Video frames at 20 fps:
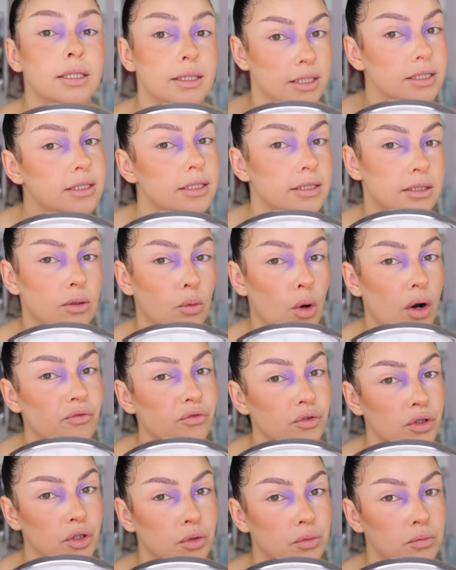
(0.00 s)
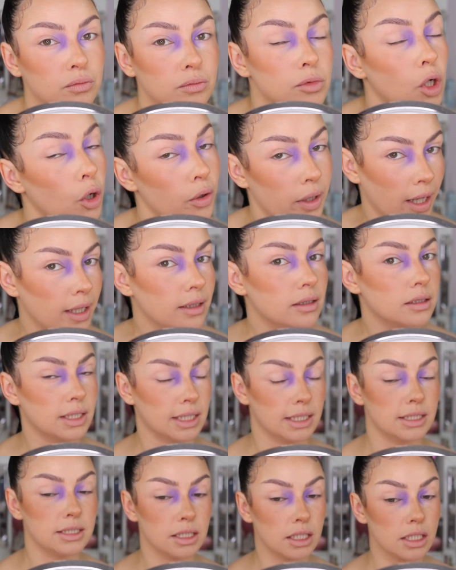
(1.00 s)
this is the one for you, okay?
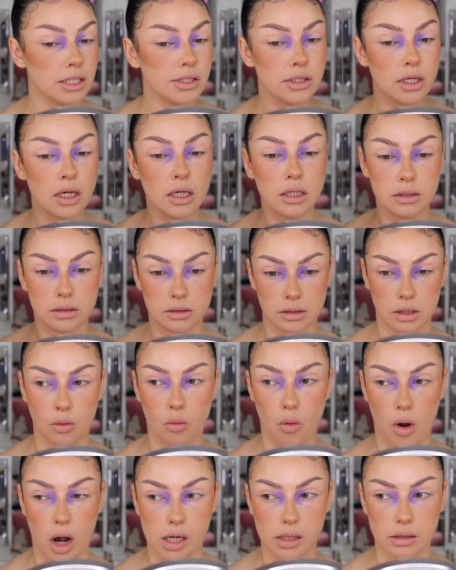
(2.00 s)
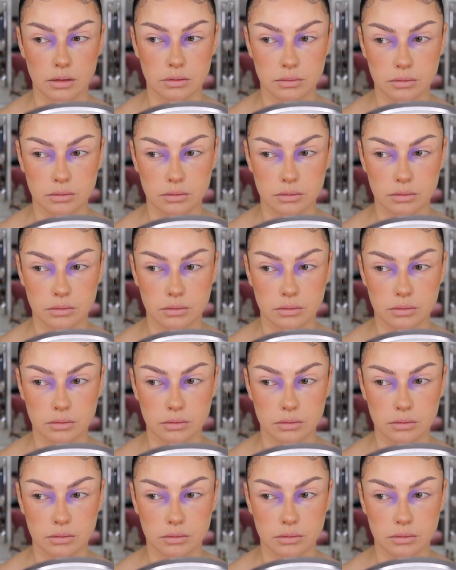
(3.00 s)
This is the one.